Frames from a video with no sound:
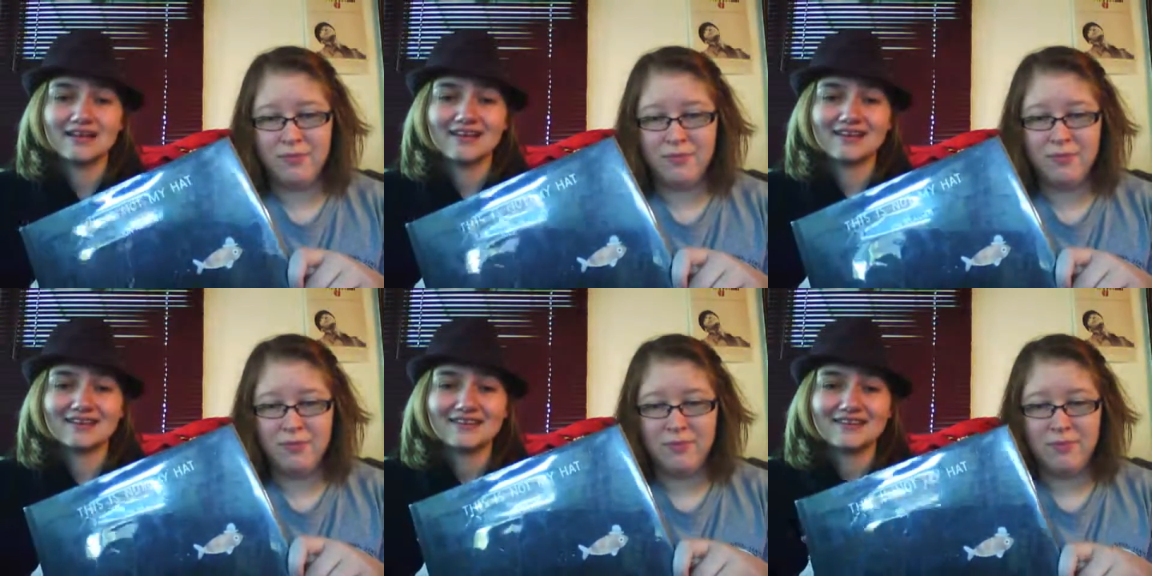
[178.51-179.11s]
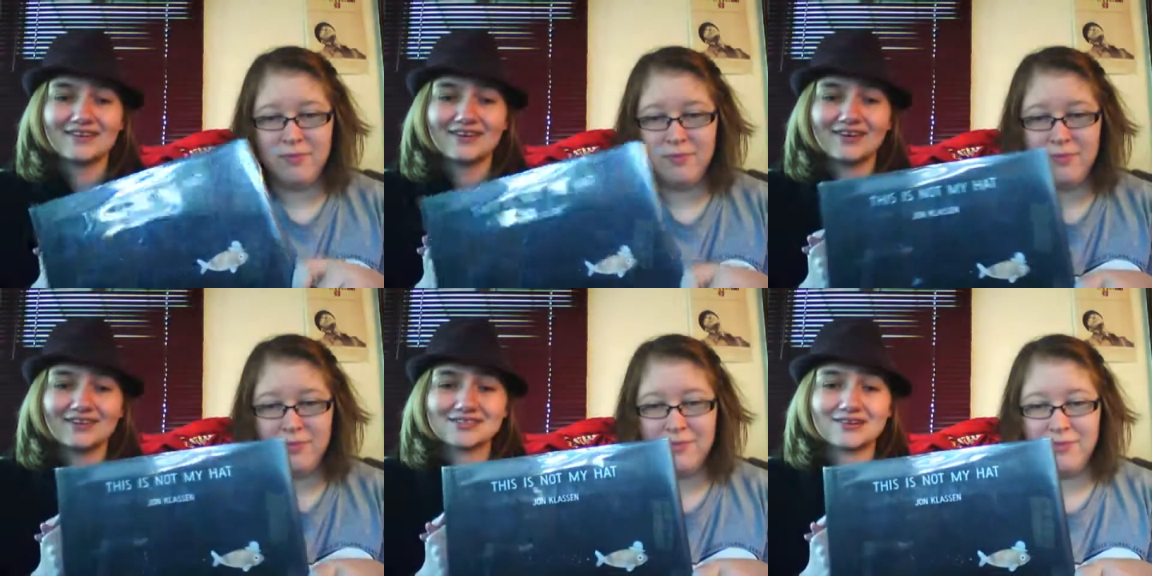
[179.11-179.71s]
Speaker 1: And
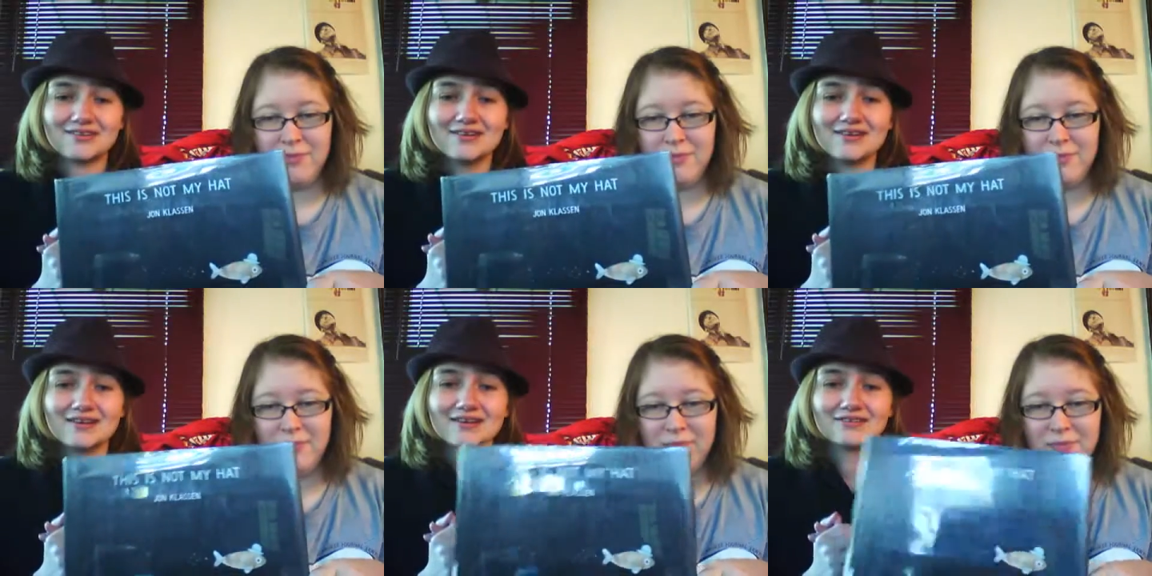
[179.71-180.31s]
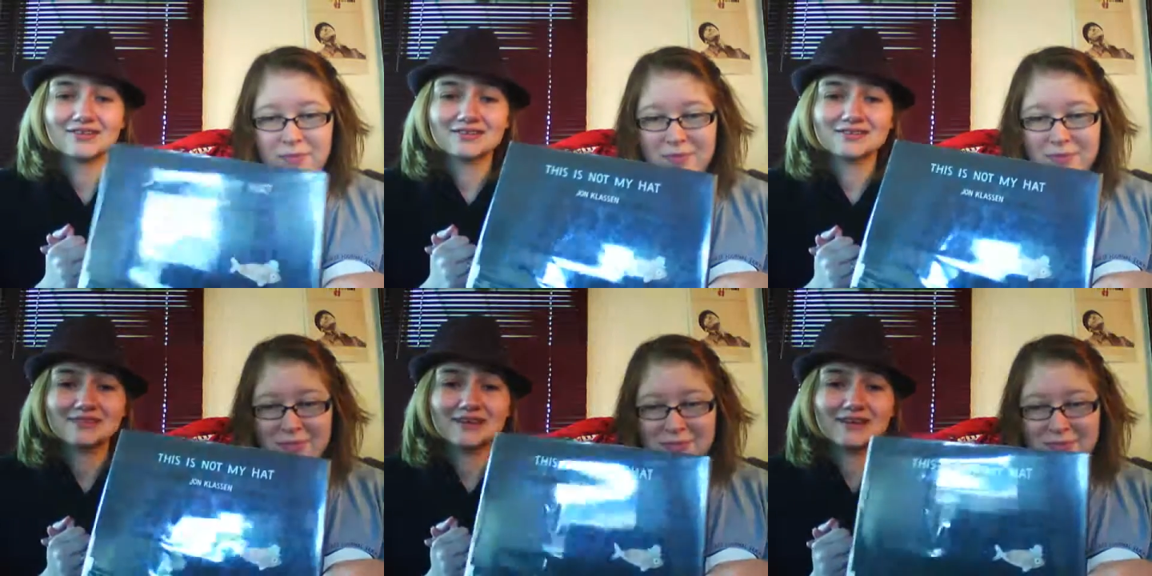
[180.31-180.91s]
also, have an
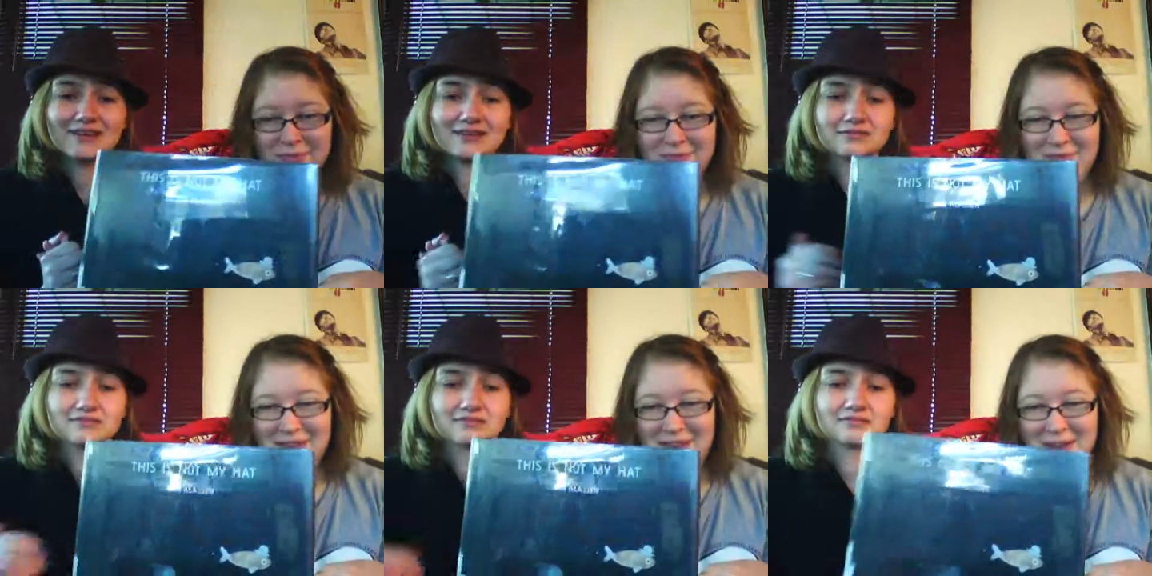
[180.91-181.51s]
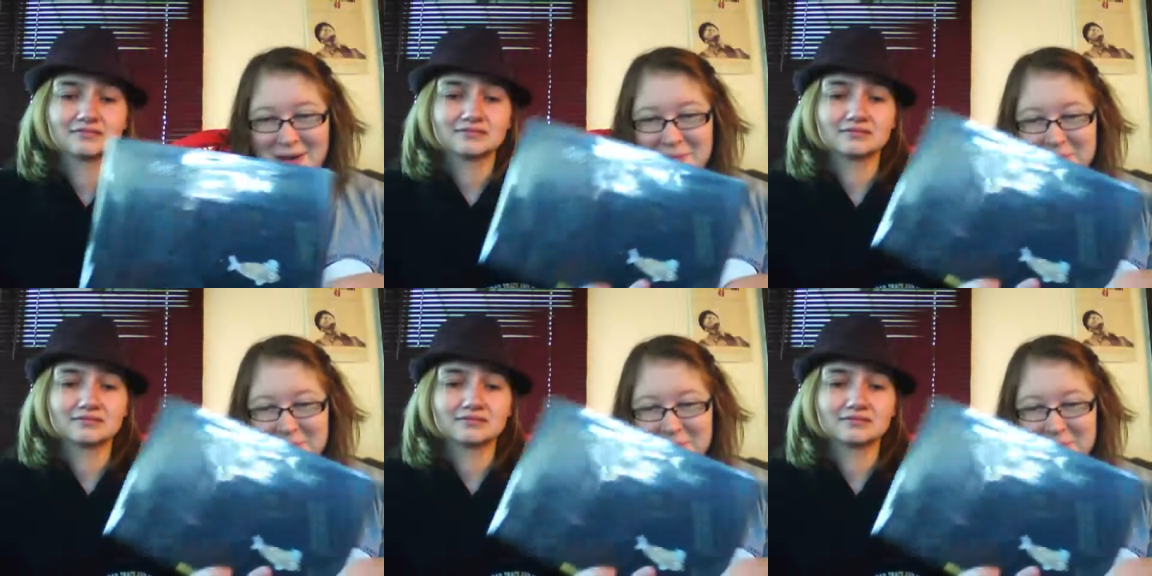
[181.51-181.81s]
awesome day. Yeah.